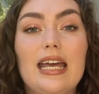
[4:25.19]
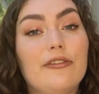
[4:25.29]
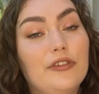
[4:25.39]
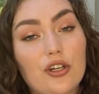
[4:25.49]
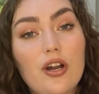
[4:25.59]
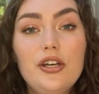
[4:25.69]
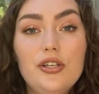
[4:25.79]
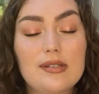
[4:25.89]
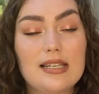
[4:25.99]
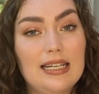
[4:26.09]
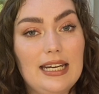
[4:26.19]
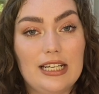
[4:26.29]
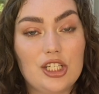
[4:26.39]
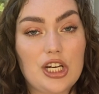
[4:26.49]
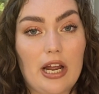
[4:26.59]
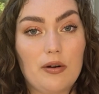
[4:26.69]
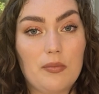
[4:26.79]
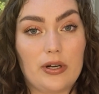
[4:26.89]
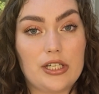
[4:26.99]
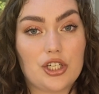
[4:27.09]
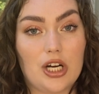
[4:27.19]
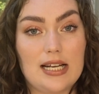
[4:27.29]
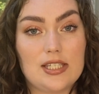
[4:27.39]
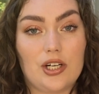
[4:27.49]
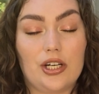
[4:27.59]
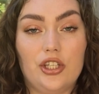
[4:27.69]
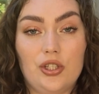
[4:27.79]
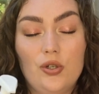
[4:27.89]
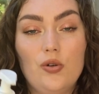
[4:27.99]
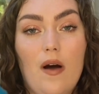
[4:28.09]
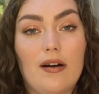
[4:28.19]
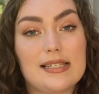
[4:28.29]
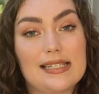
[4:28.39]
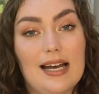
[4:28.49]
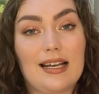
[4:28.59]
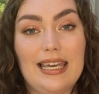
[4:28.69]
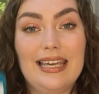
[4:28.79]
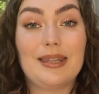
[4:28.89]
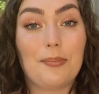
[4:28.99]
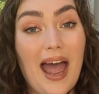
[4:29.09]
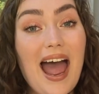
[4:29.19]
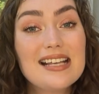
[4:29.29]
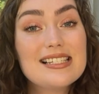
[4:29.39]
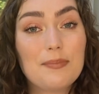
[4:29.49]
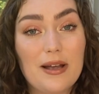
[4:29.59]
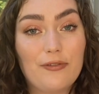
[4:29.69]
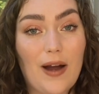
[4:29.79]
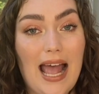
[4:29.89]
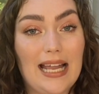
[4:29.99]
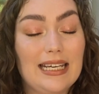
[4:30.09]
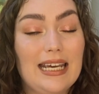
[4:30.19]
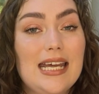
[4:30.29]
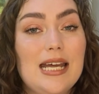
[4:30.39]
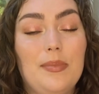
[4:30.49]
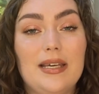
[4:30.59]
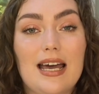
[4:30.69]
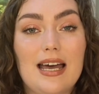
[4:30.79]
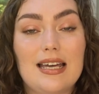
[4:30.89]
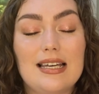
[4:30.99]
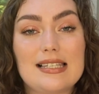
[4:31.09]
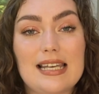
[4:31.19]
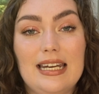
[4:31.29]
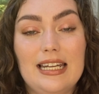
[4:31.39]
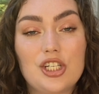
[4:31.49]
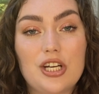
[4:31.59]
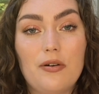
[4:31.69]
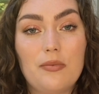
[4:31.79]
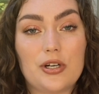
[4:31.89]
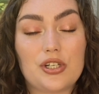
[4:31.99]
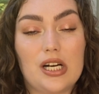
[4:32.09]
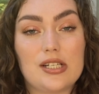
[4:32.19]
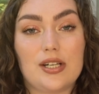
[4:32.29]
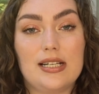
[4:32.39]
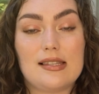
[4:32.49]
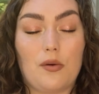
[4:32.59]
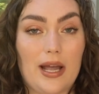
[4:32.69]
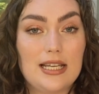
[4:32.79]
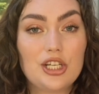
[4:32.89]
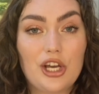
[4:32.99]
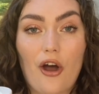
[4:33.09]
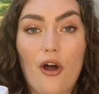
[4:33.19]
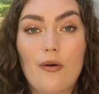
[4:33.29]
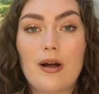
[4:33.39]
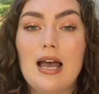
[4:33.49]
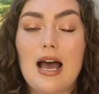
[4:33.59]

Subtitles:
If you're not using an in-shower moisturizer, you are stuck in the past, my friend, because an in-shower moisturizer is the way to go.